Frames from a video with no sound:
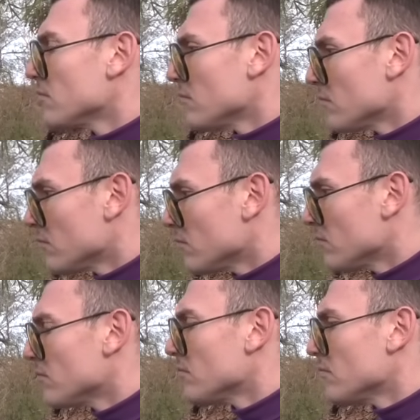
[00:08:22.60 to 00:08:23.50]

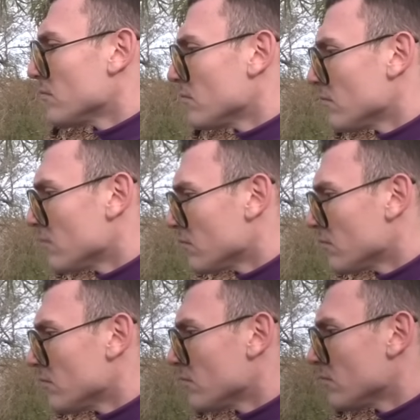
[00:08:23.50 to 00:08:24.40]

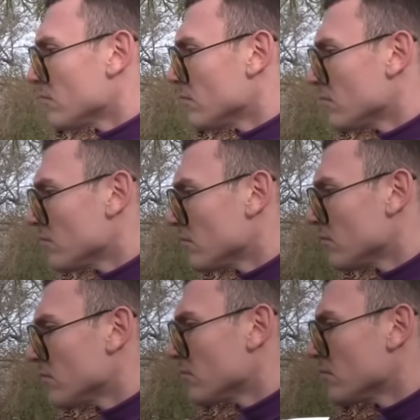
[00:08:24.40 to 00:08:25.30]

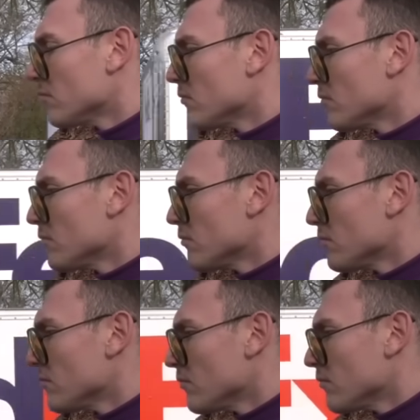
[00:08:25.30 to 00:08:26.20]

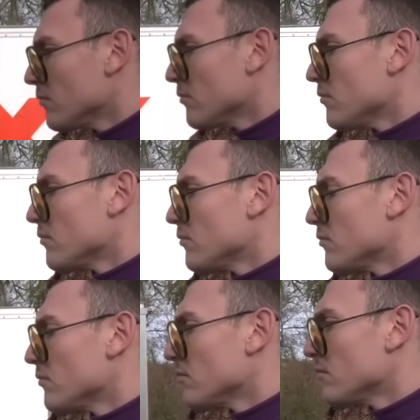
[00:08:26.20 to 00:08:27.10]

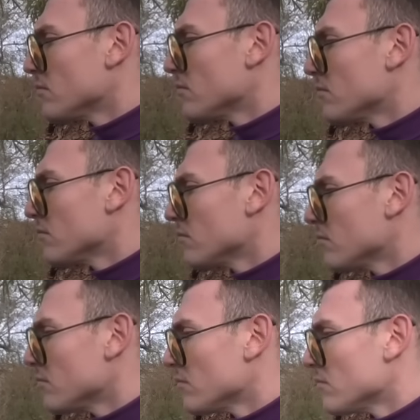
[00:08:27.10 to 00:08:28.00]

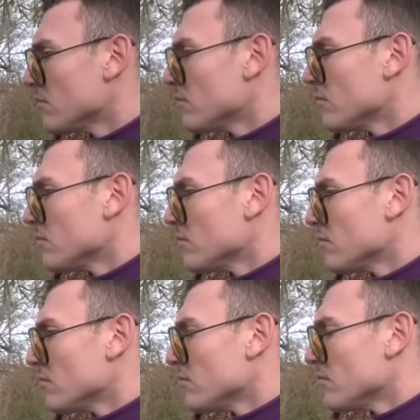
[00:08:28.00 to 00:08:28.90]

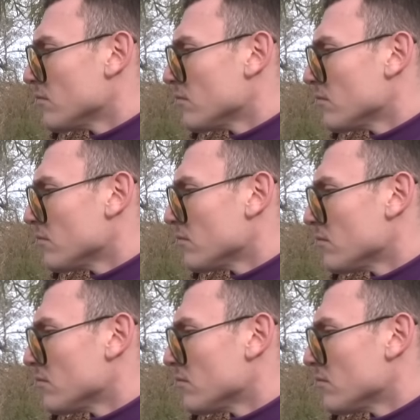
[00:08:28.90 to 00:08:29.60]
The person shown says nothing.